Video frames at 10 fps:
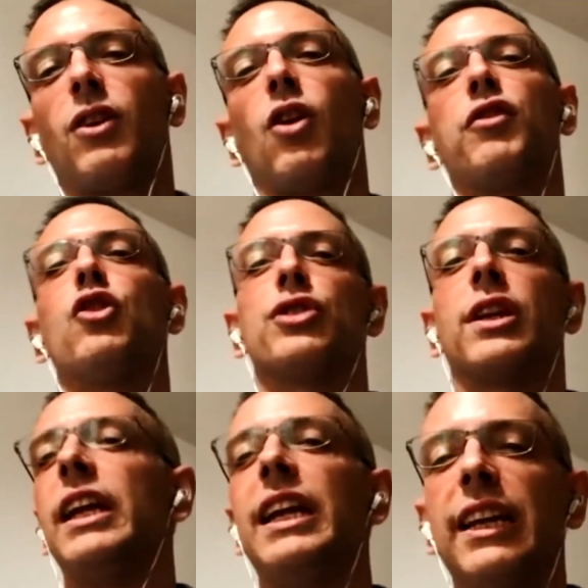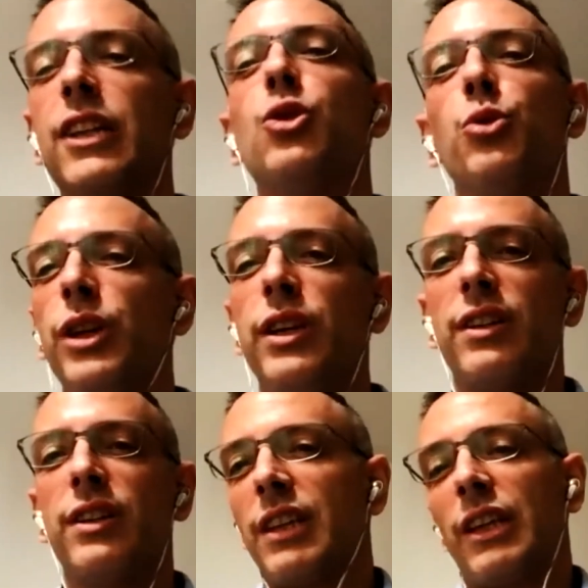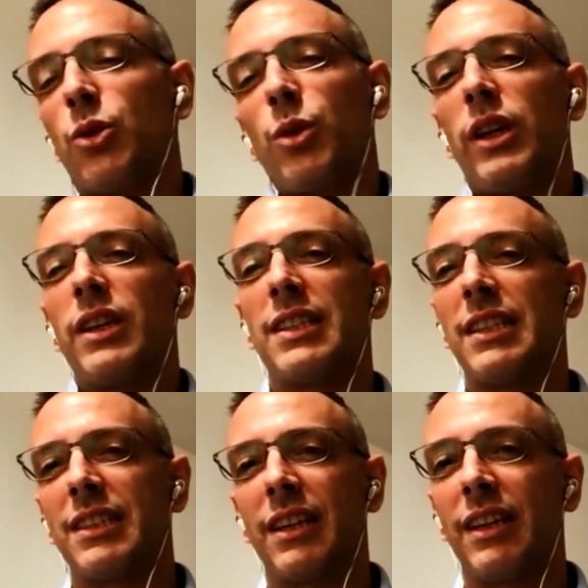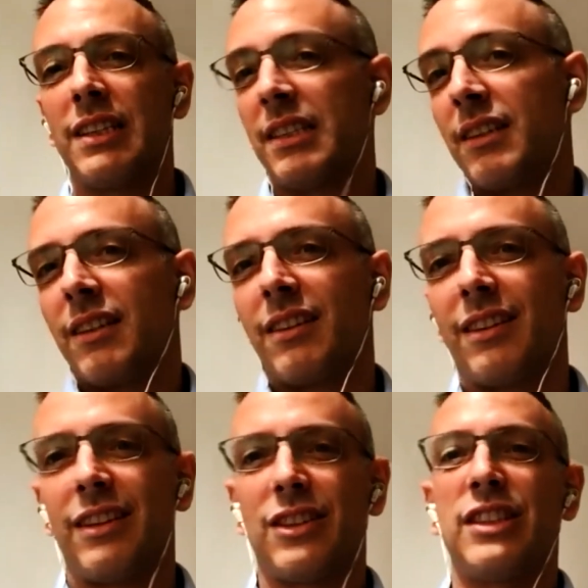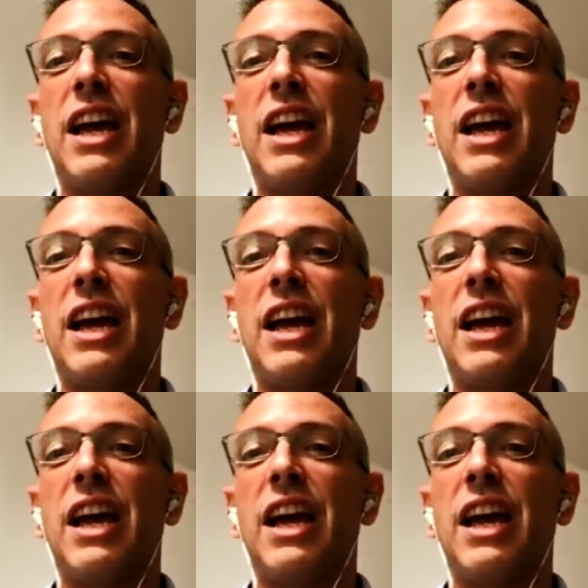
Of course, clearly, in 2 years, it's